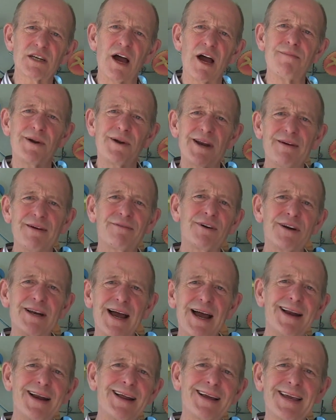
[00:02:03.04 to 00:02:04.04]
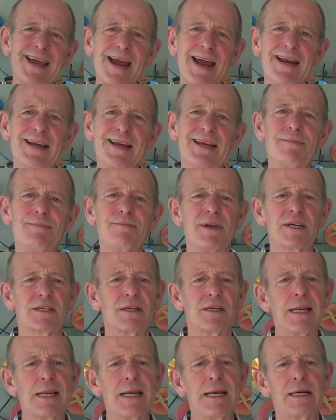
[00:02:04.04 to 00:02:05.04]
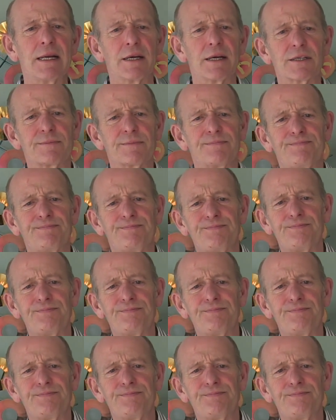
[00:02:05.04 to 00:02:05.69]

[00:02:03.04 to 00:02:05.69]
of the time, but every now and again, it can mislead us.